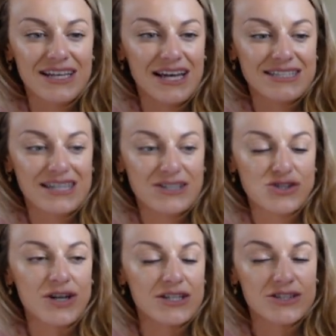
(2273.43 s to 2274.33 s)
It's a nice
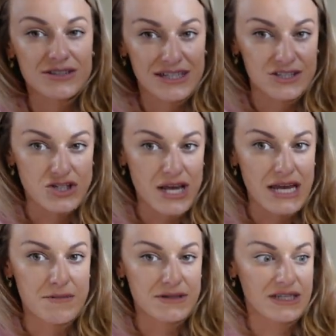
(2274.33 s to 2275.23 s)
structure, it's nice
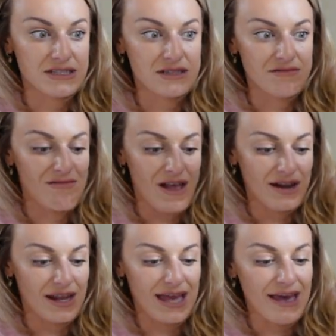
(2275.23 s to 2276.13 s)
shape, it's nice
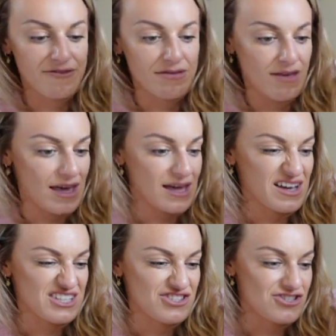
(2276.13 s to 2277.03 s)
like everything.
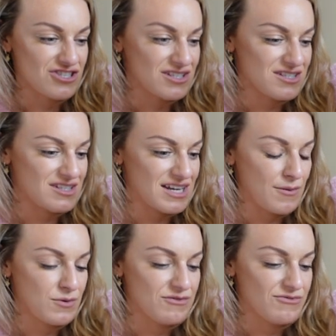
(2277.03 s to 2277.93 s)
It's just, I
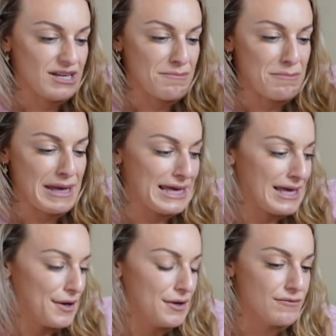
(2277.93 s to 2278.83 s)
wouldn't really pick
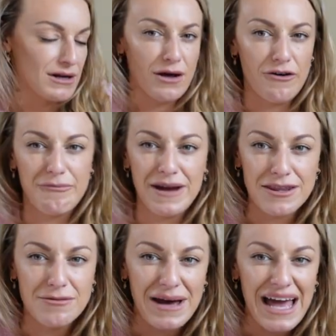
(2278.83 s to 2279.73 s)
it over a lot of my
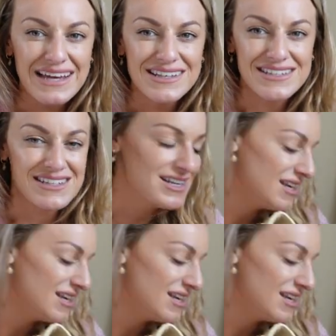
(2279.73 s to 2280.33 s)
other bags.